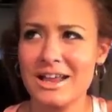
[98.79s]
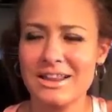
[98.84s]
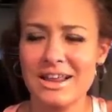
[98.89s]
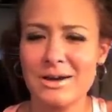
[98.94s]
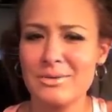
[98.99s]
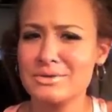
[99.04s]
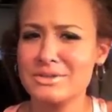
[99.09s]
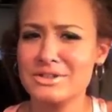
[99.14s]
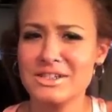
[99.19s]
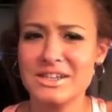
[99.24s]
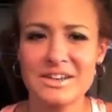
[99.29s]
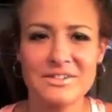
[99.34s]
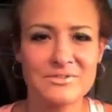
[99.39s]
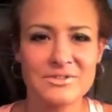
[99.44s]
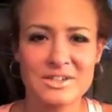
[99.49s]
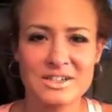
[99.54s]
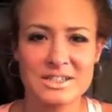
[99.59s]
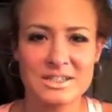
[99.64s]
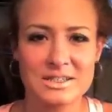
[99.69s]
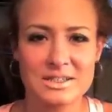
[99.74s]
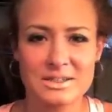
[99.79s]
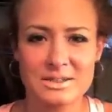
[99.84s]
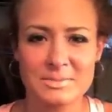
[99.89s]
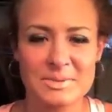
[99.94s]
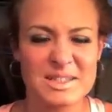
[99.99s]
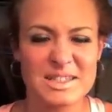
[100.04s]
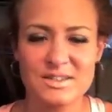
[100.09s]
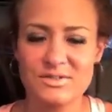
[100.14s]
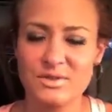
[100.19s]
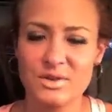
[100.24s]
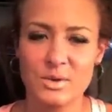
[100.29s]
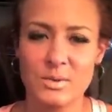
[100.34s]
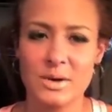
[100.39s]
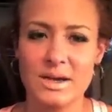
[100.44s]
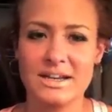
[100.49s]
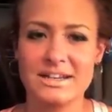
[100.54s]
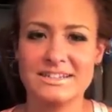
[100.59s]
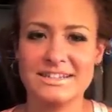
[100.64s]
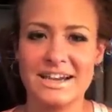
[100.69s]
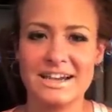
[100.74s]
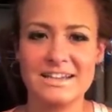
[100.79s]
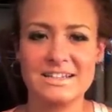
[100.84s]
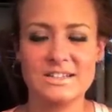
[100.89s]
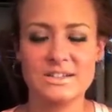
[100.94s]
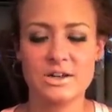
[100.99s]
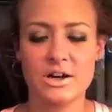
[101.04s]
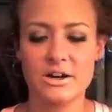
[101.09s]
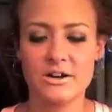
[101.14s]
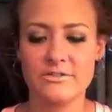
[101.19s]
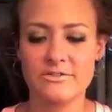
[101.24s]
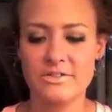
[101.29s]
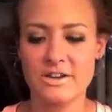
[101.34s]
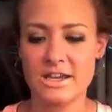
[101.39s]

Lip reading: I was looking for a specific way to tie a scarf,